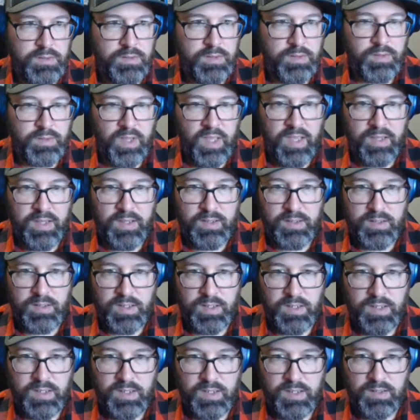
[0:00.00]
Okay.
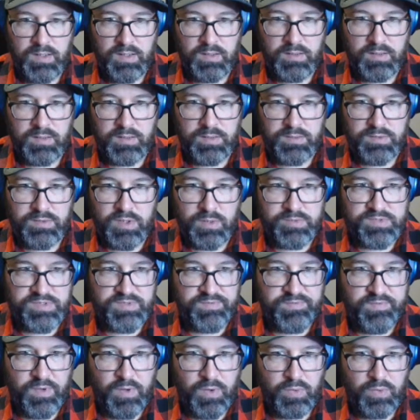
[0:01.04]
In terms
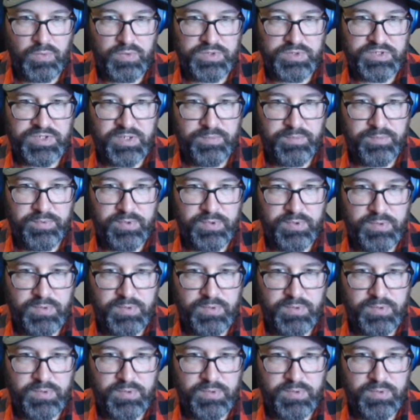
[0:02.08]
of ownership.